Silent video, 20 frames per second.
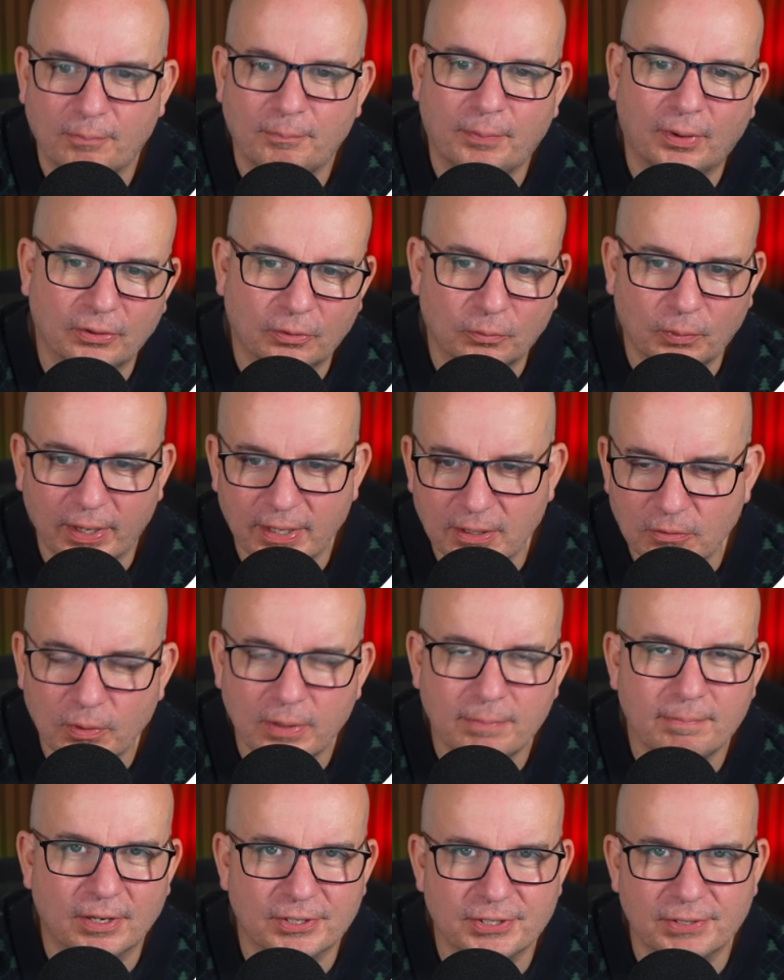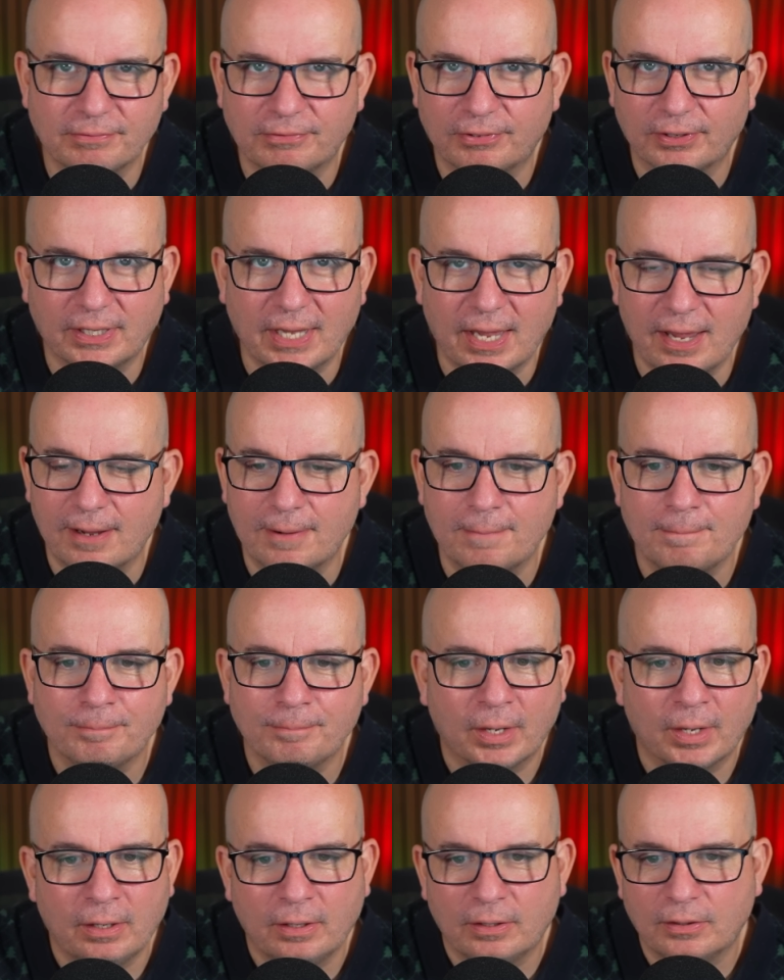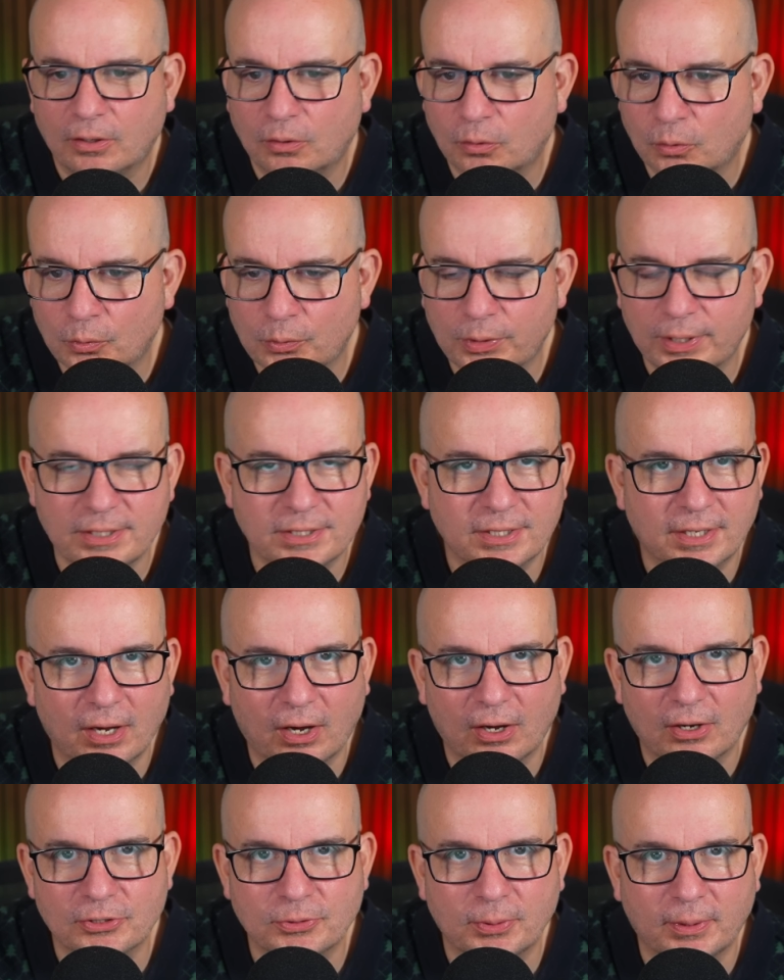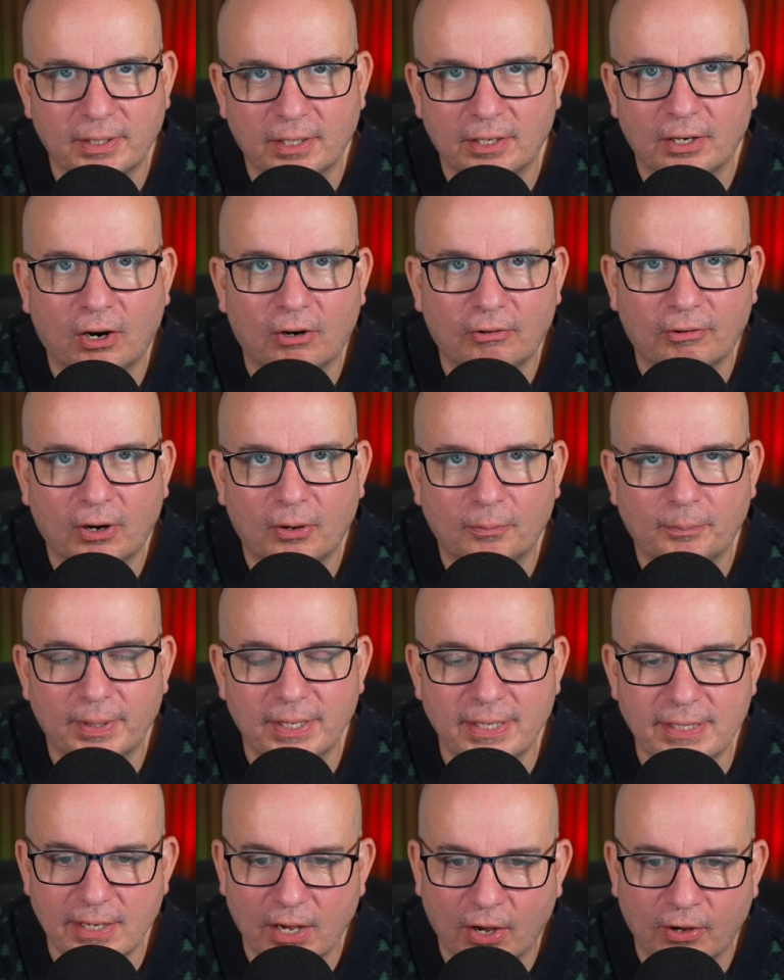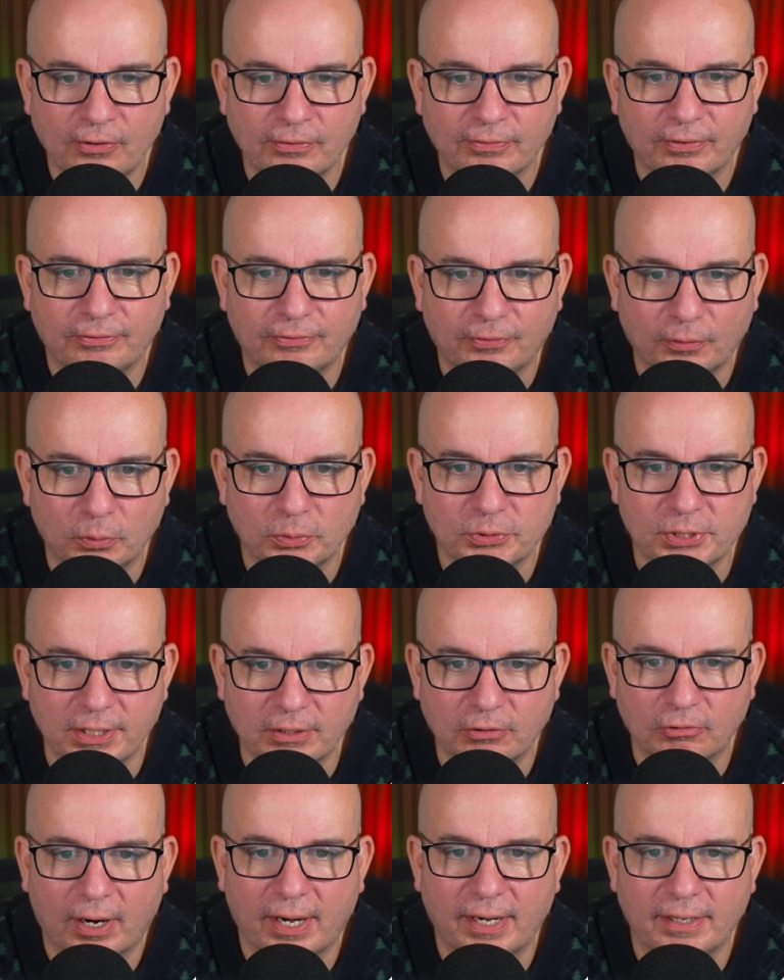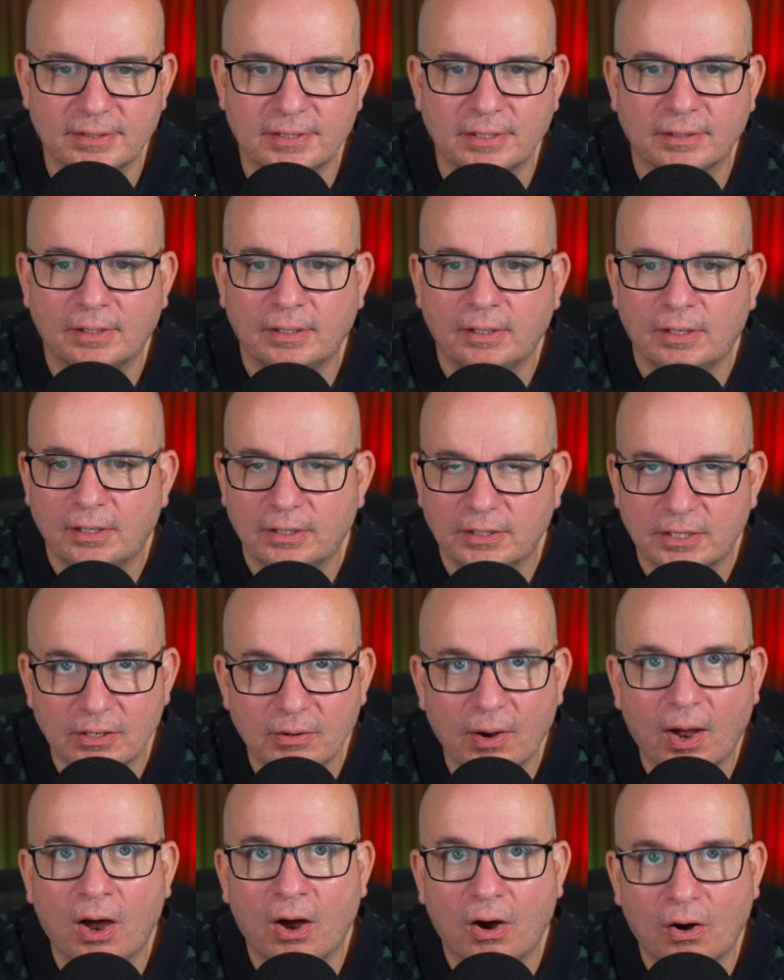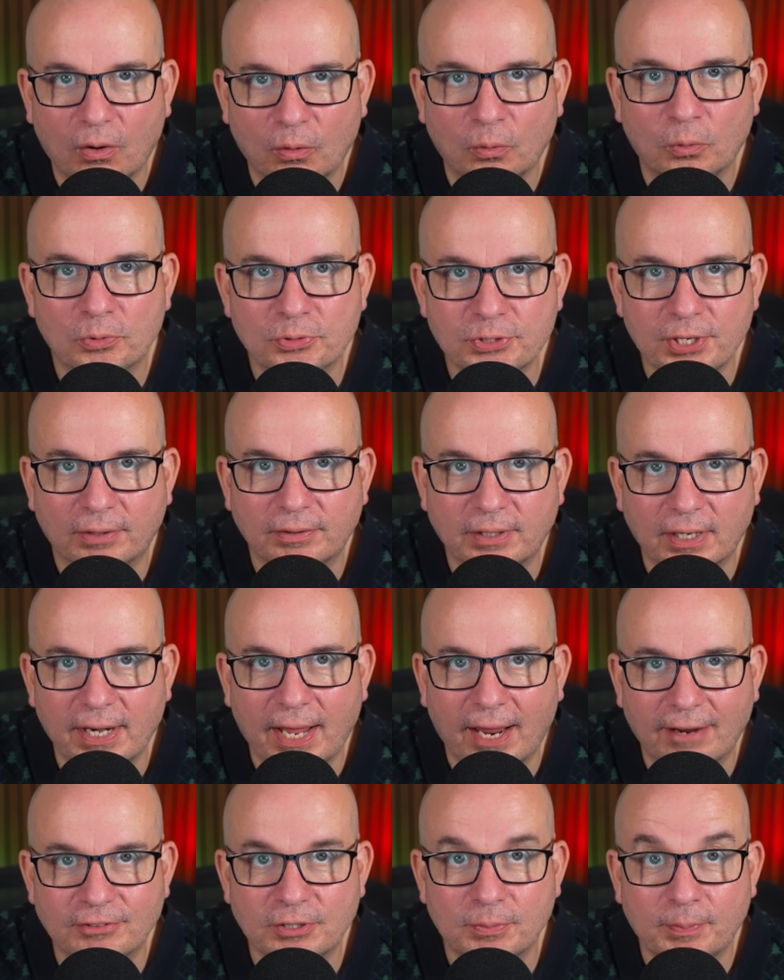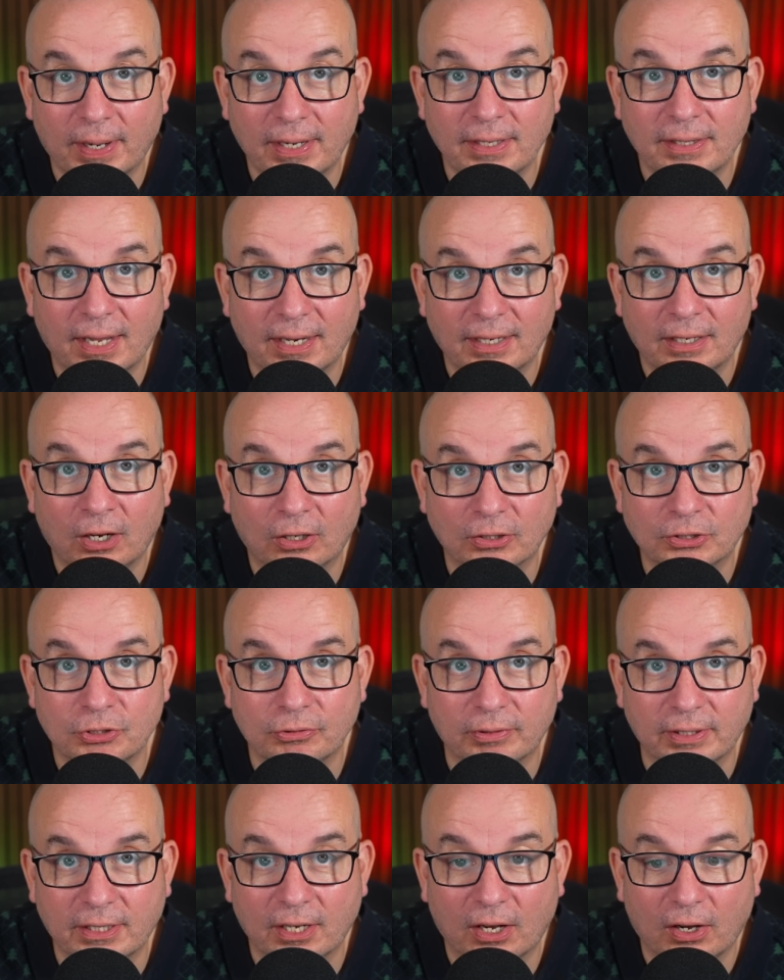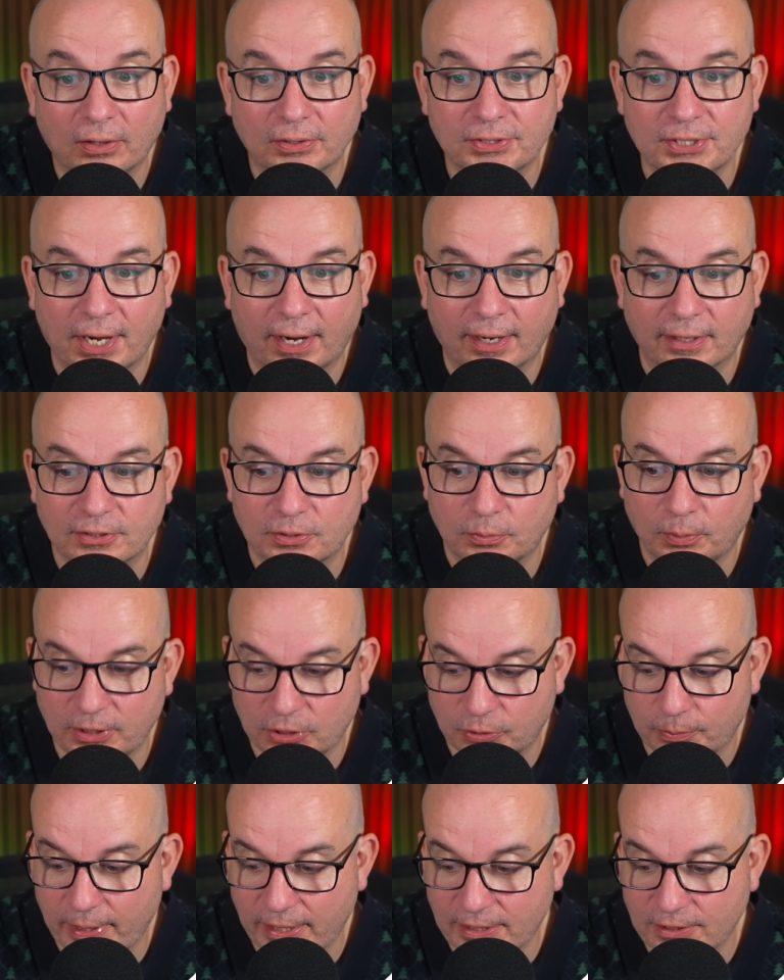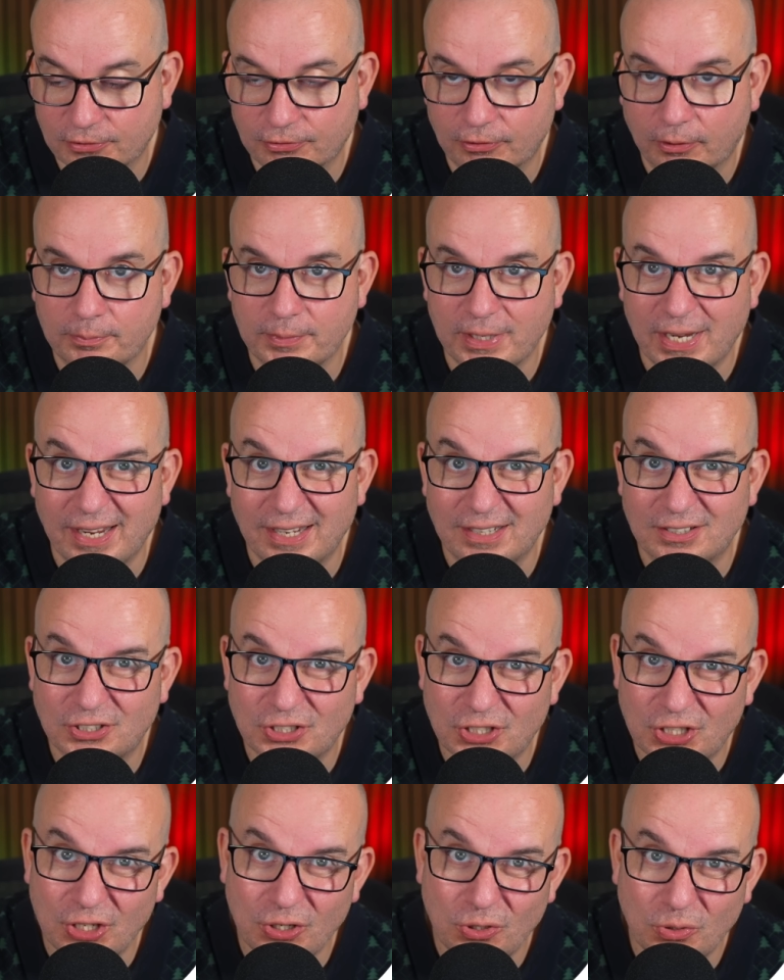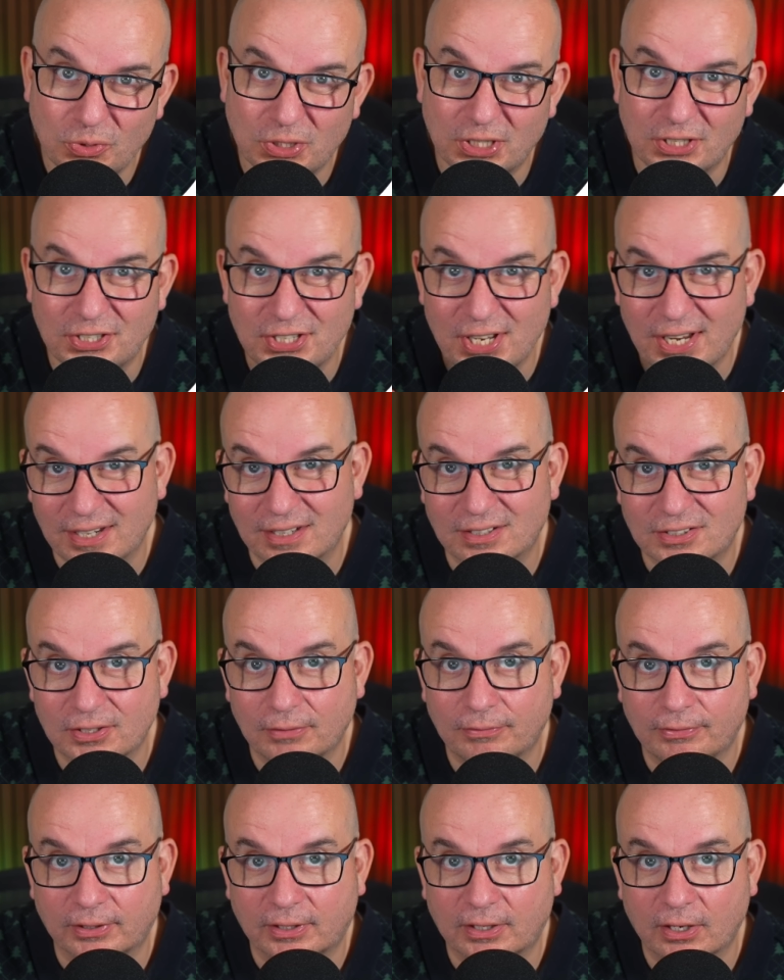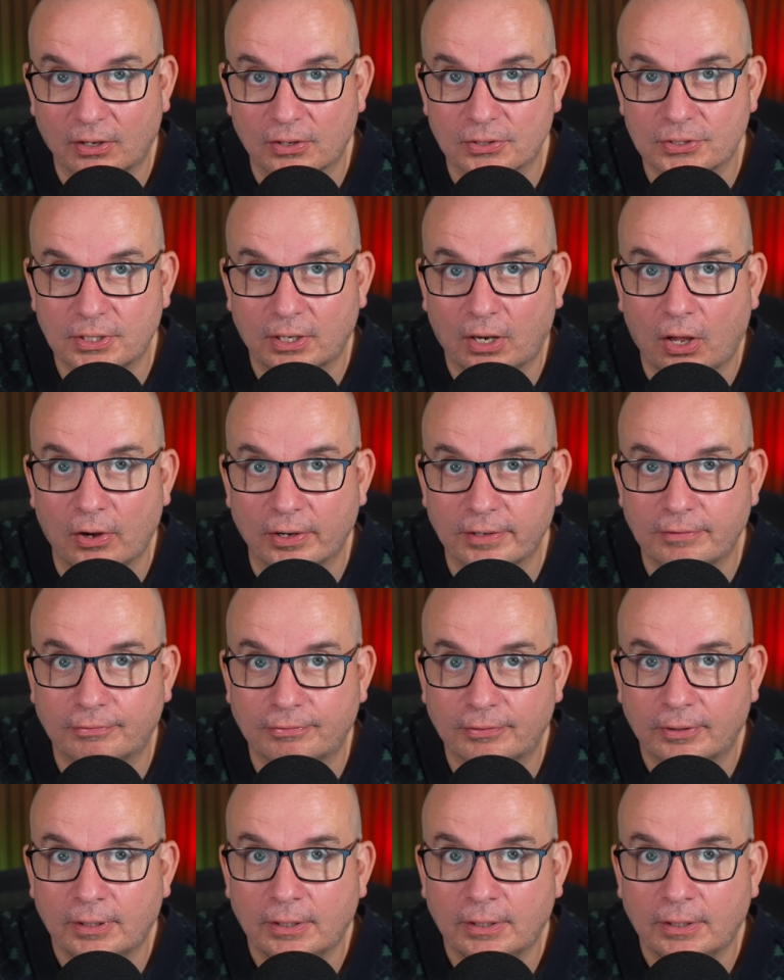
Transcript: By the way, we mustn't forget that all these cars with an RRP over 40 grand, you are also going to have to pay that luxury car tax, which means from years 2 to 6 of the car's life,